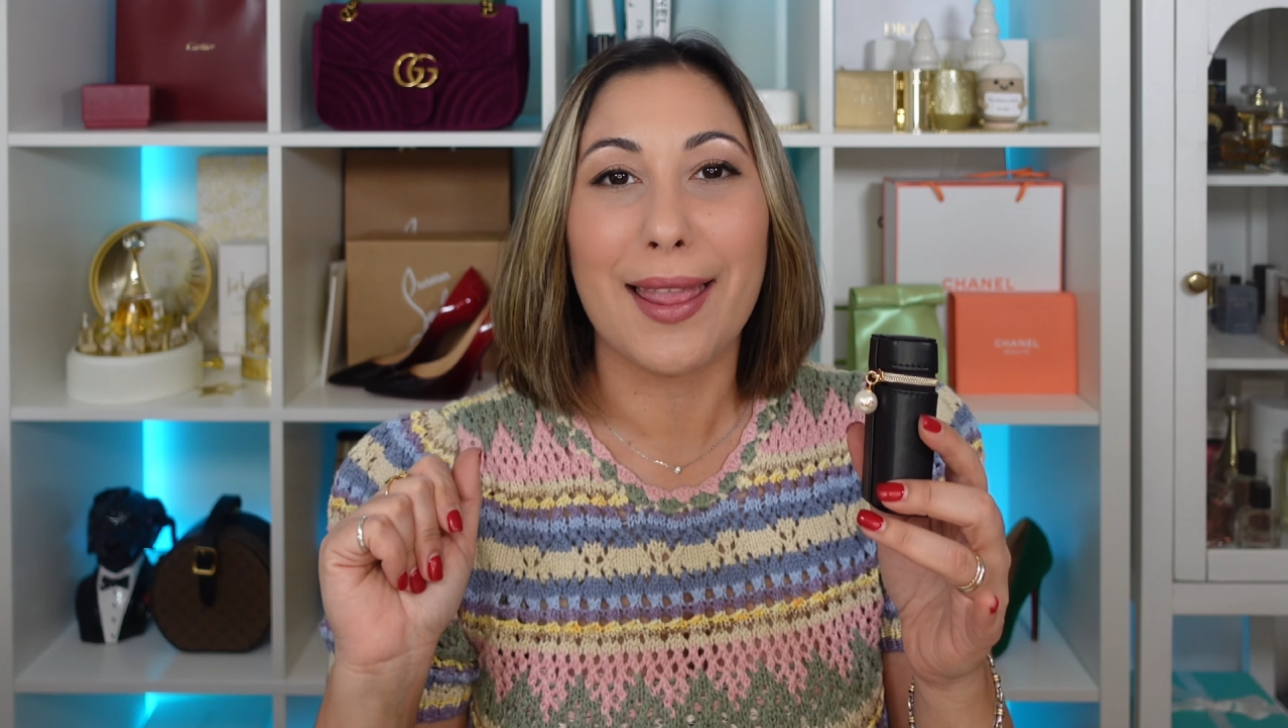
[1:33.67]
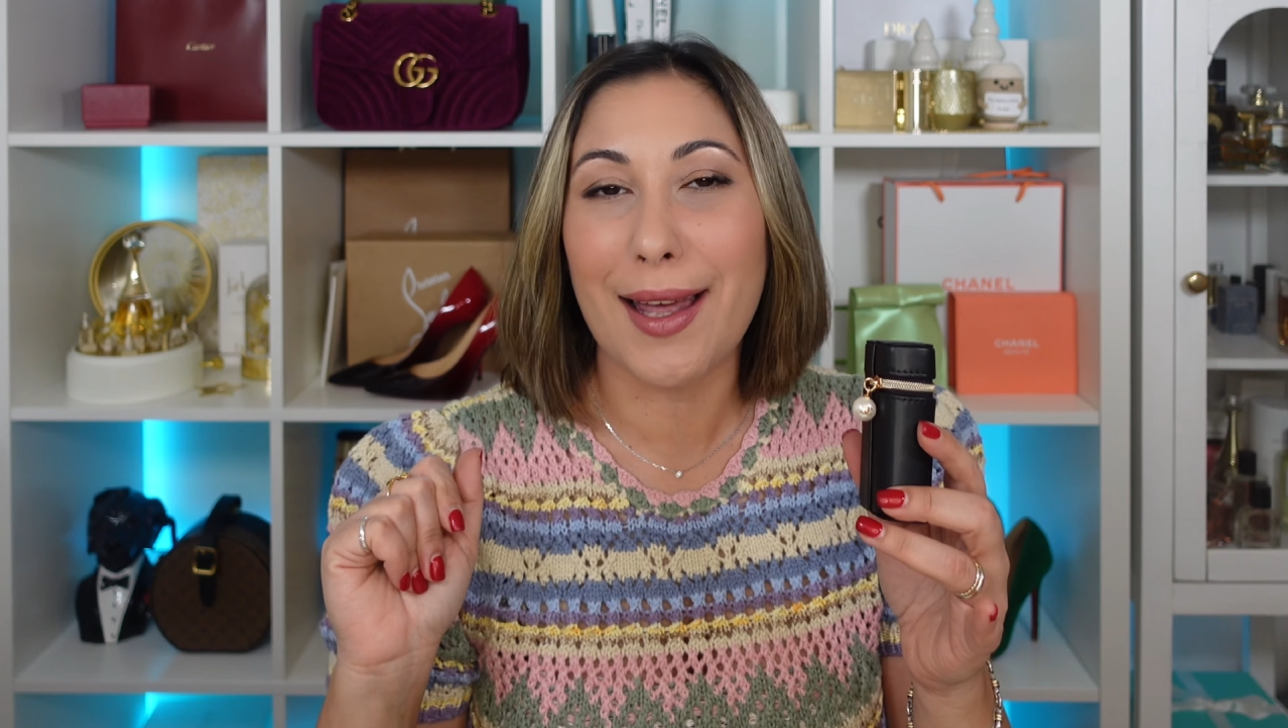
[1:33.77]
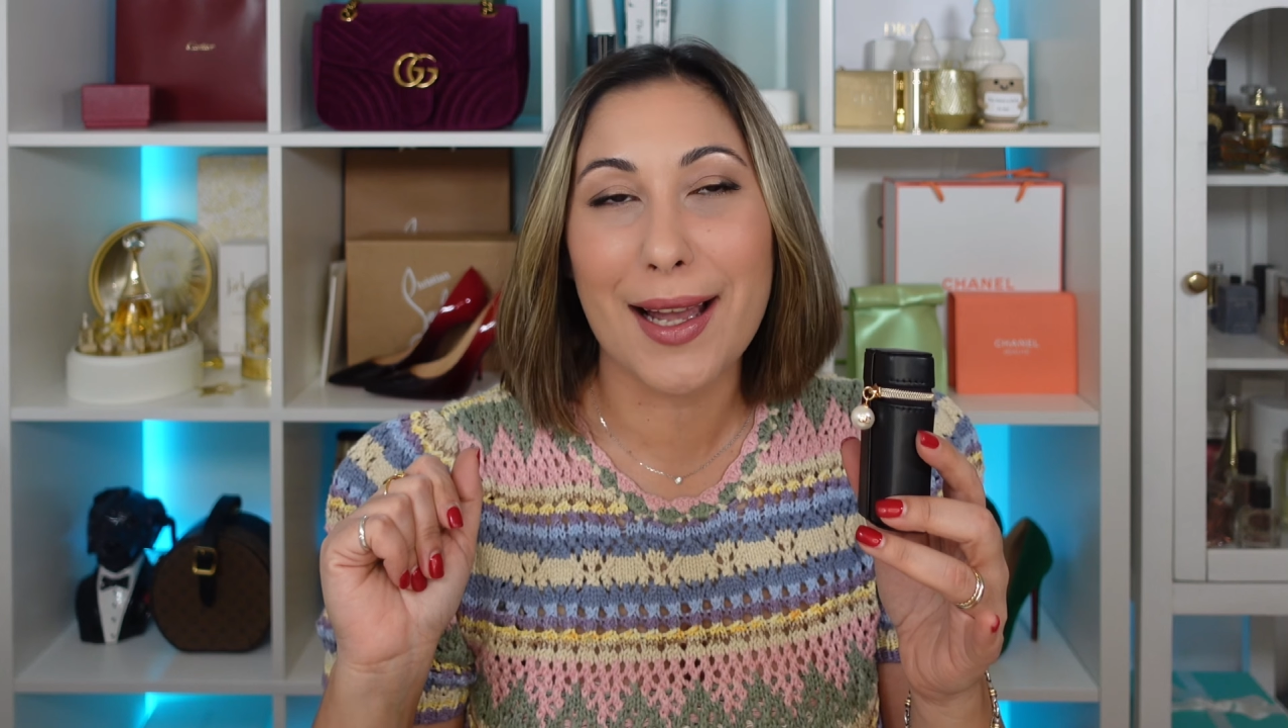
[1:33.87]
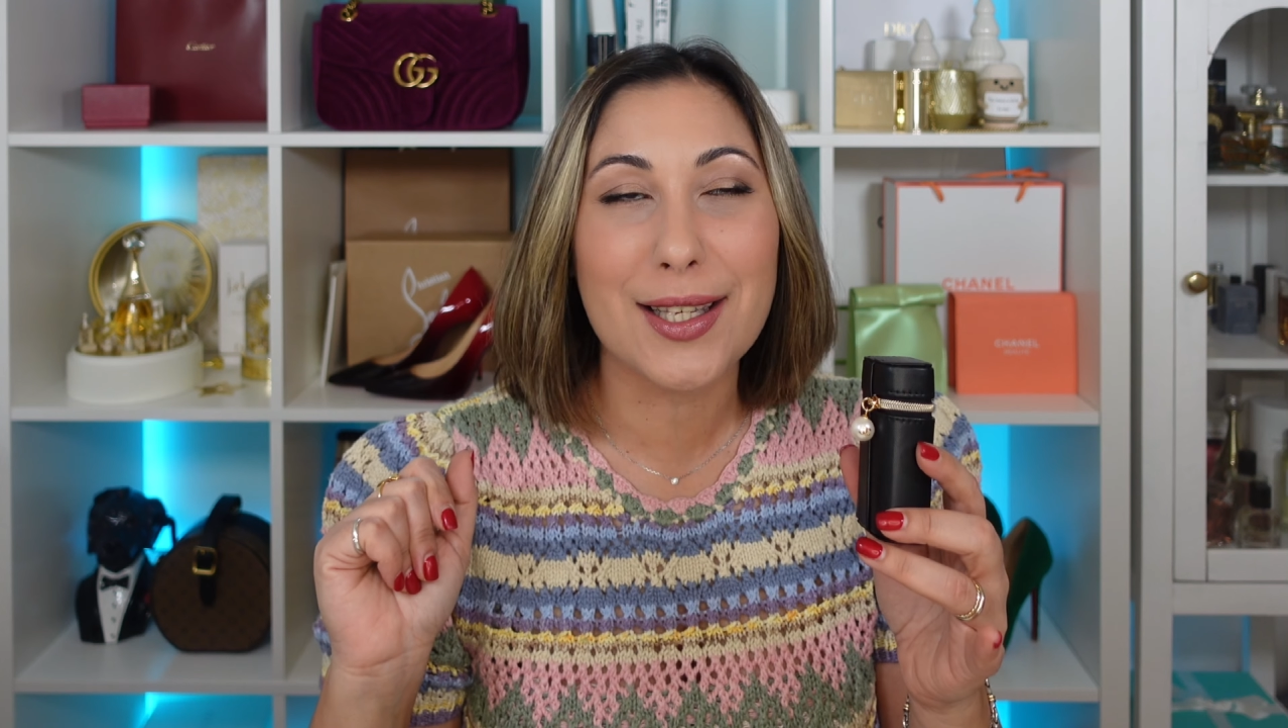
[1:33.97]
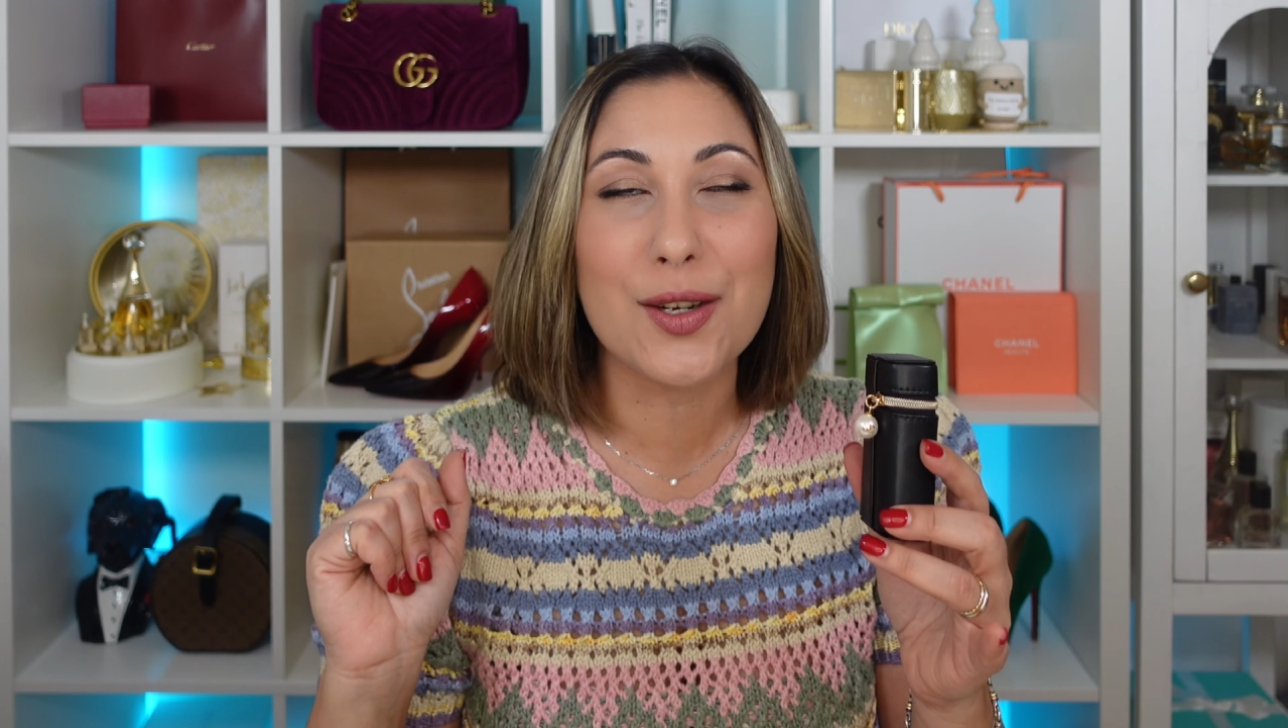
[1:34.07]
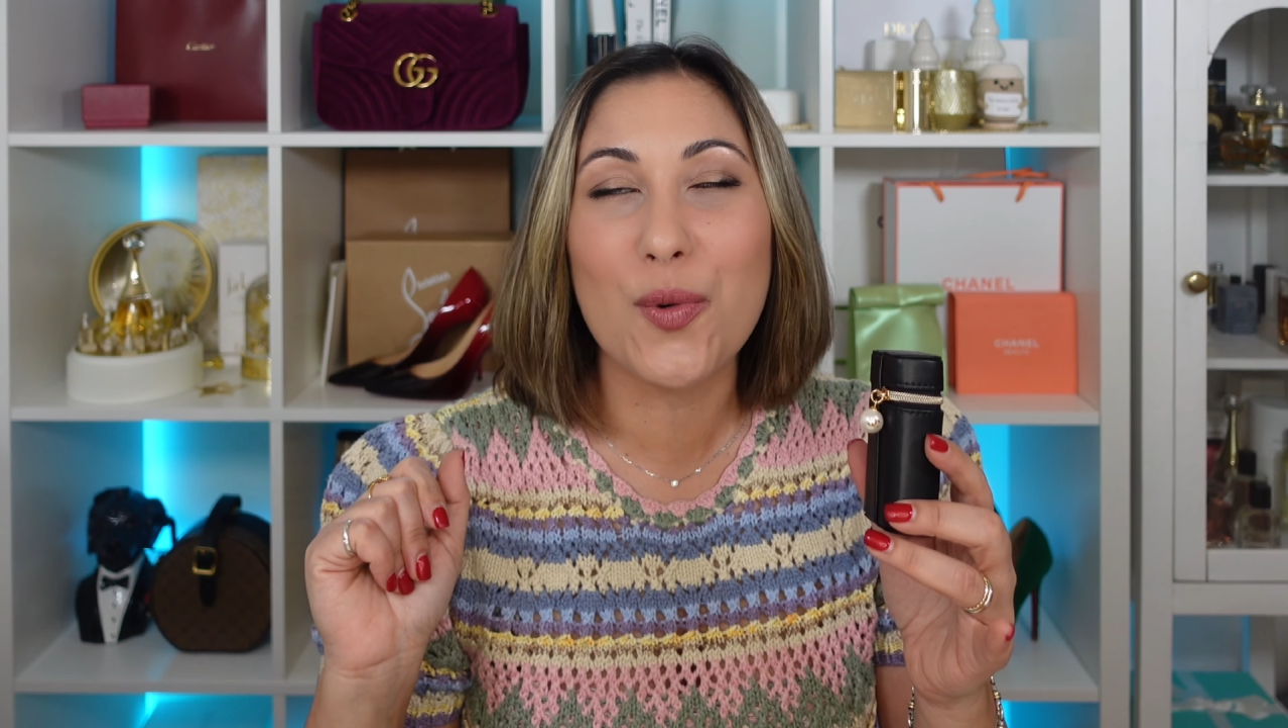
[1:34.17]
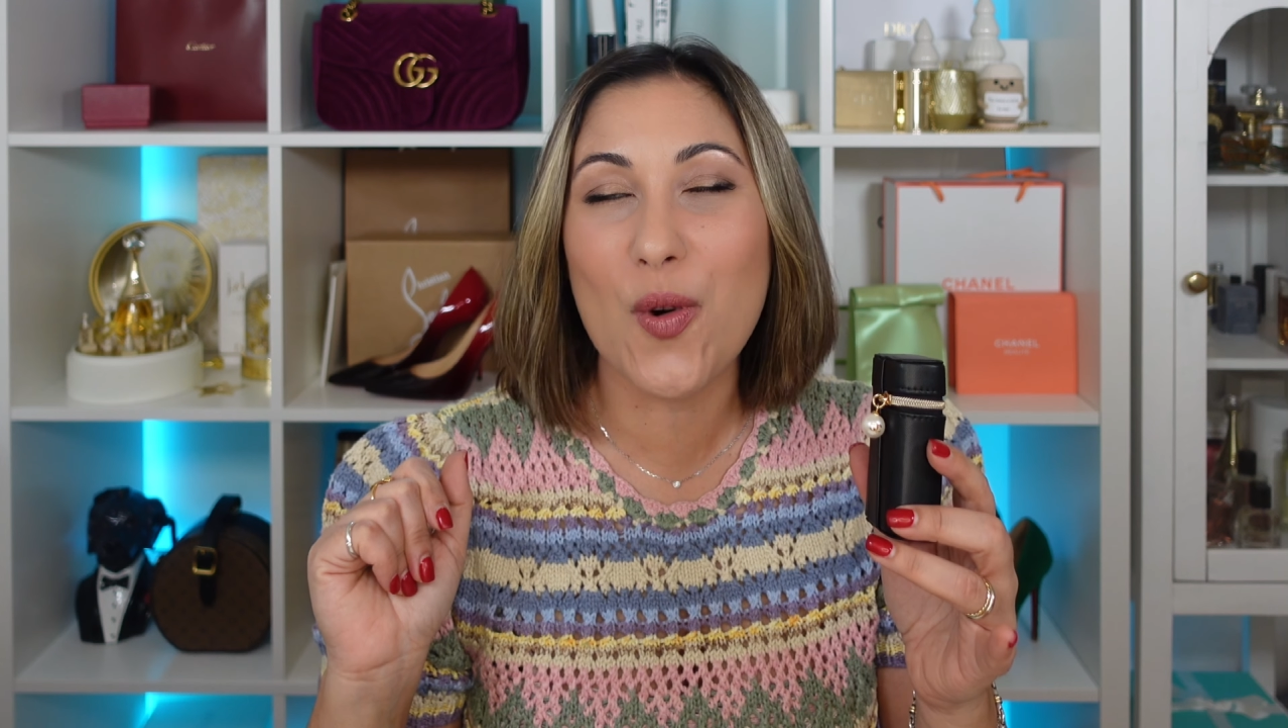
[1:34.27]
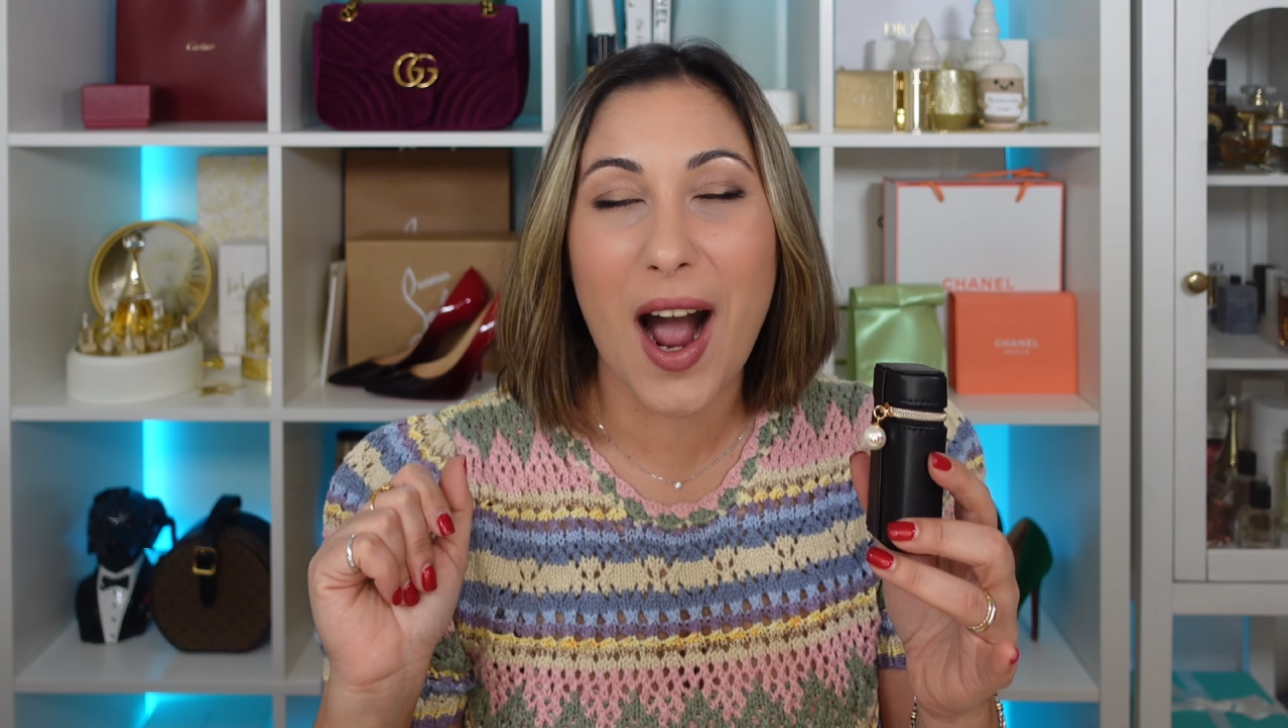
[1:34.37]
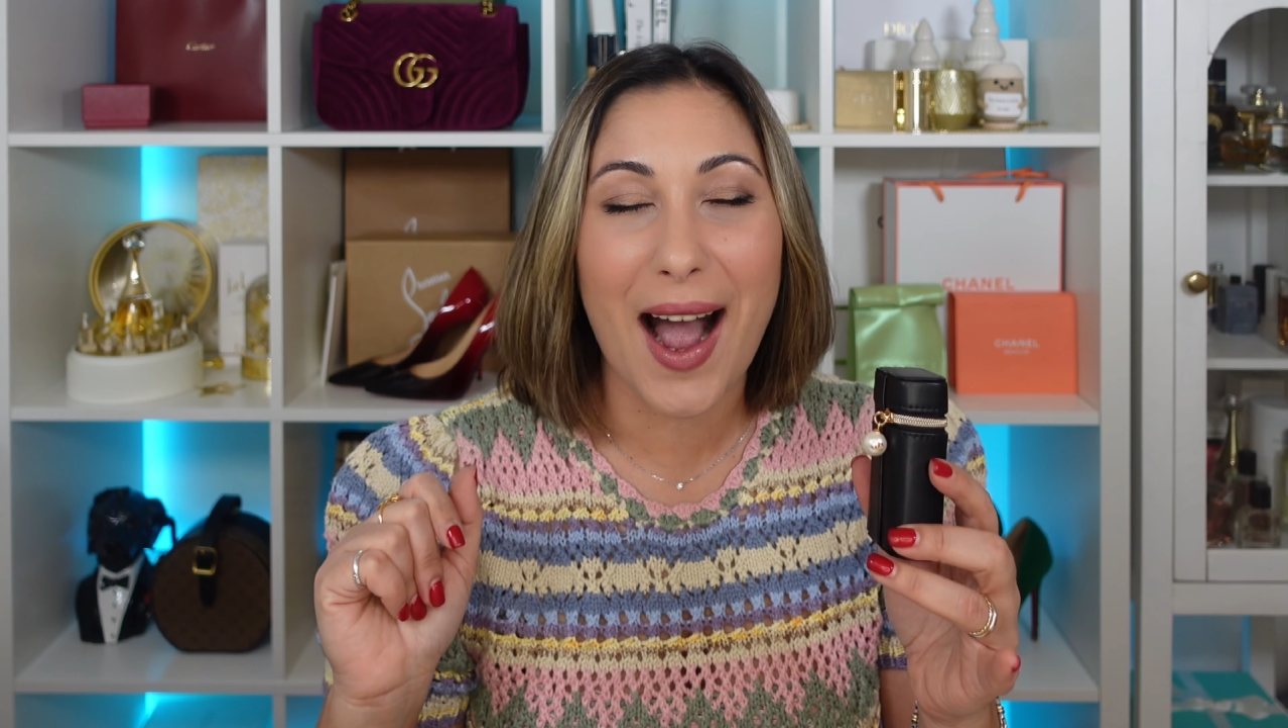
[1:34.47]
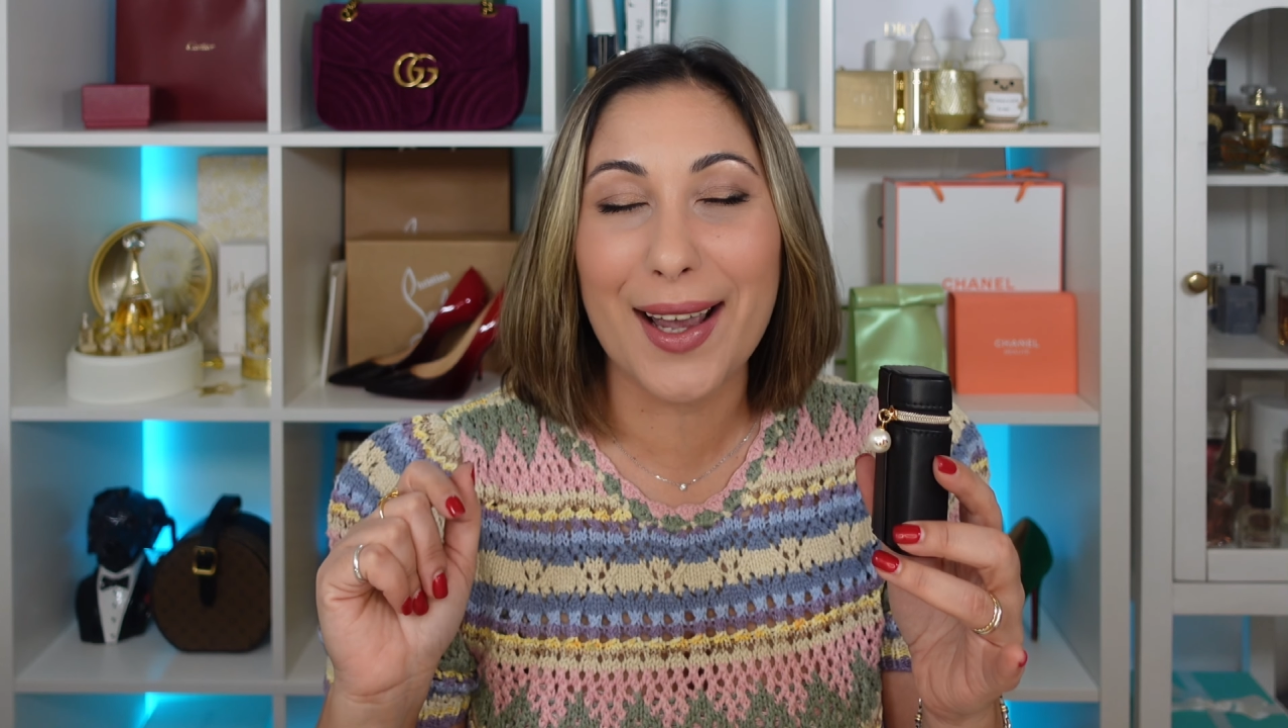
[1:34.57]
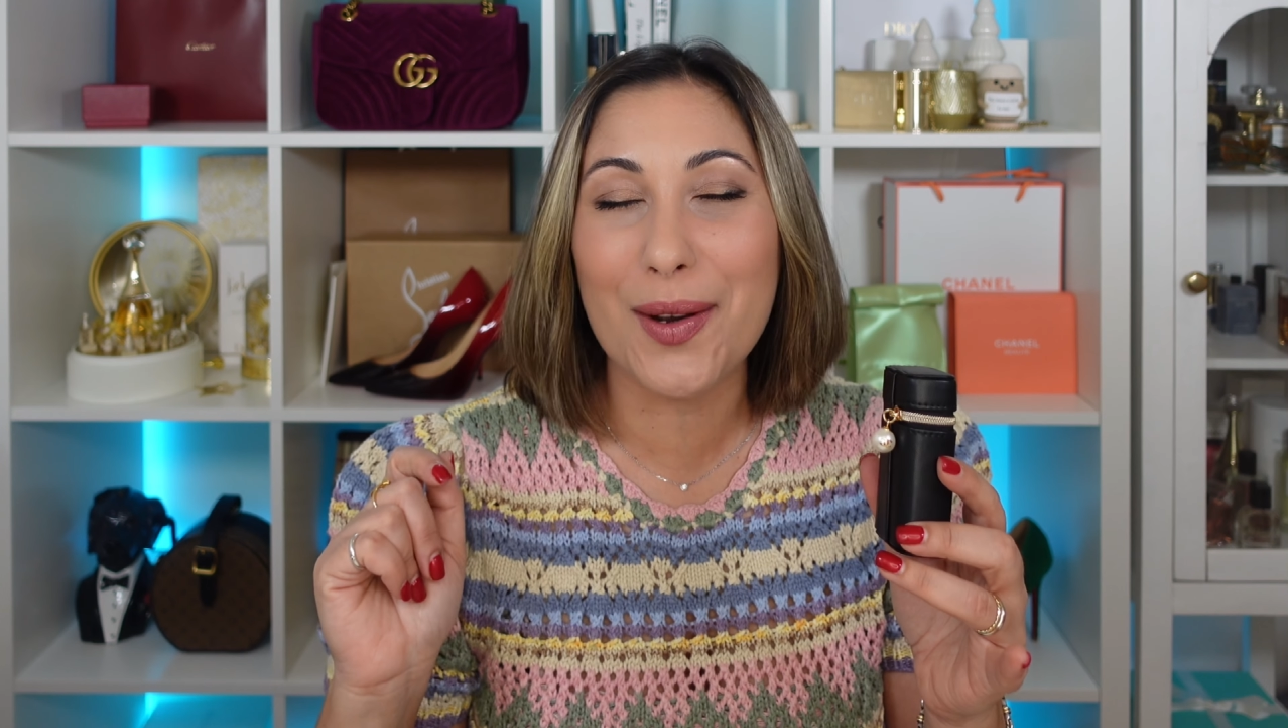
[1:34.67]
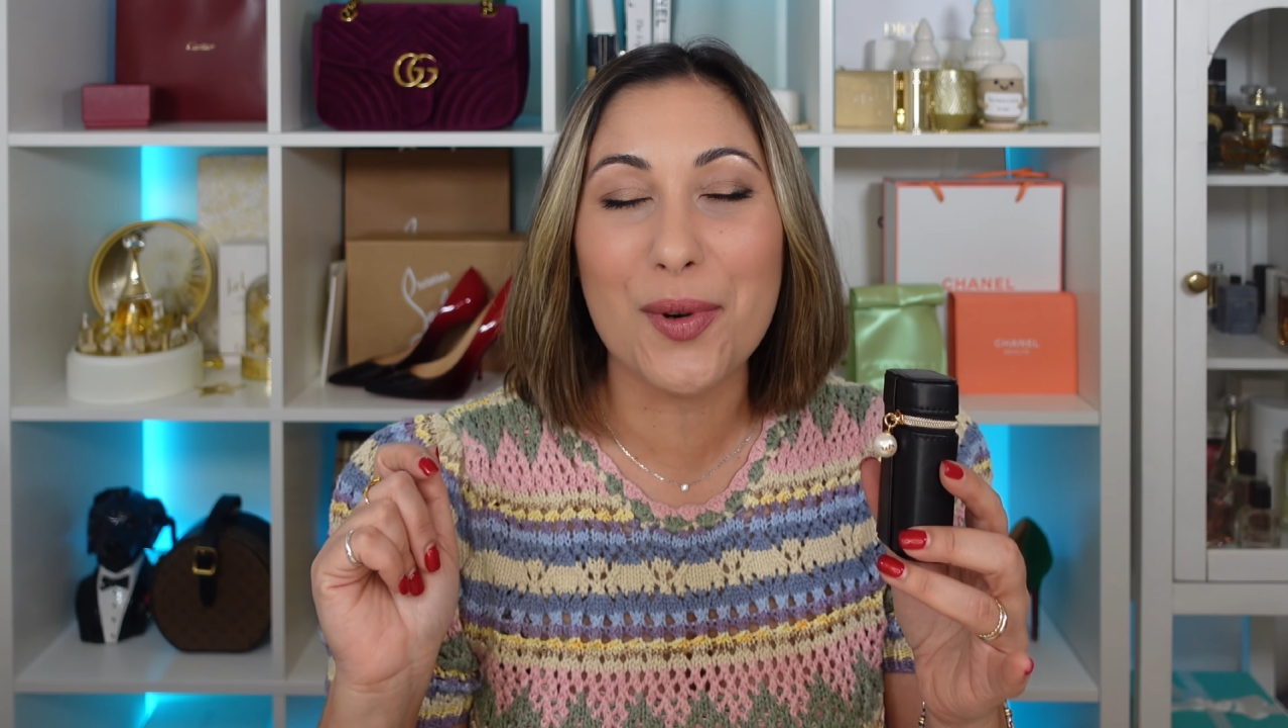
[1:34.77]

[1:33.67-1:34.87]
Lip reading: that's why